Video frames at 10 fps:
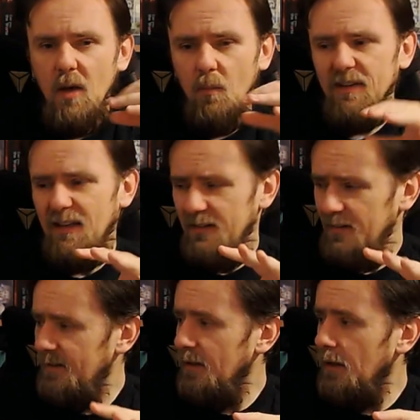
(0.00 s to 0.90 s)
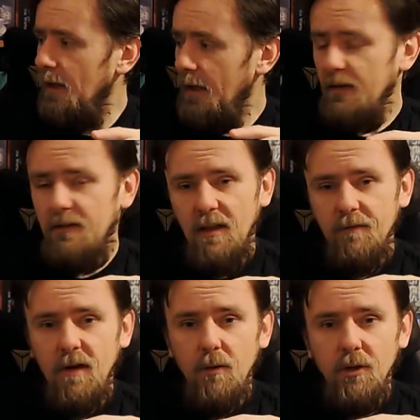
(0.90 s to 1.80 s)
but still it's a
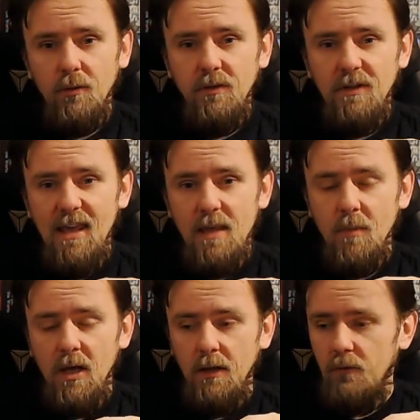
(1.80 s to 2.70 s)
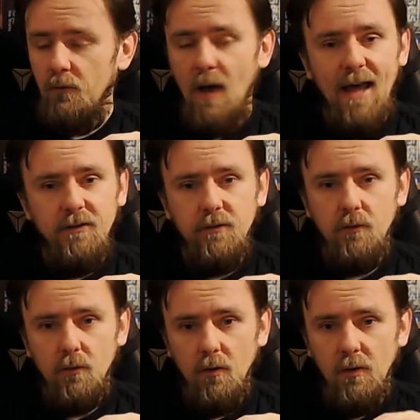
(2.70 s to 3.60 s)
very good game to add to
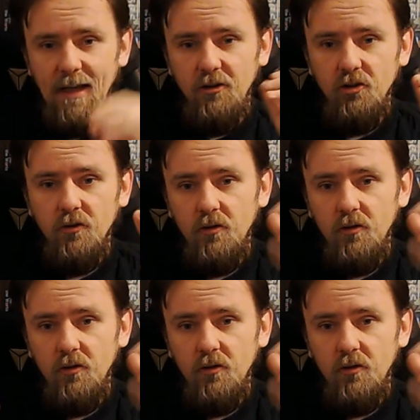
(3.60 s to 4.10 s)
your collection.